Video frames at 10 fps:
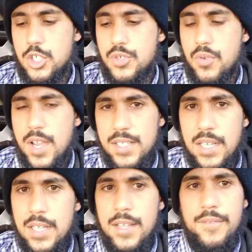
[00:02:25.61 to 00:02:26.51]

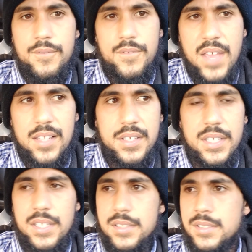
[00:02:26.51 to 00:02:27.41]
drug
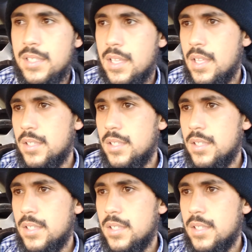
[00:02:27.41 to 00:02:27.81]
felonies.